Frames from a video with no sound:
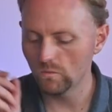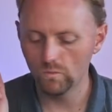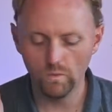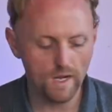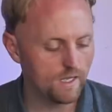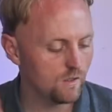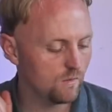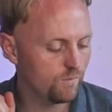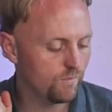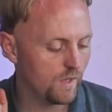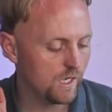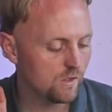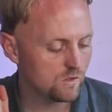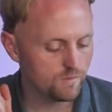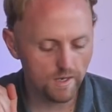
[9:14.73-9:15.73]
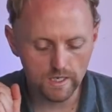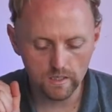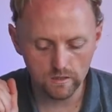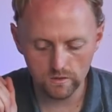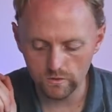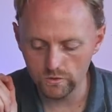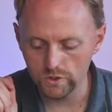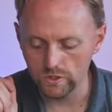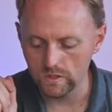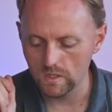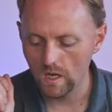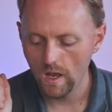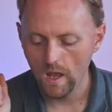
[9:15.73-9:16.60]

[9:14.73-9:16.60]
Well, here's my conclusions.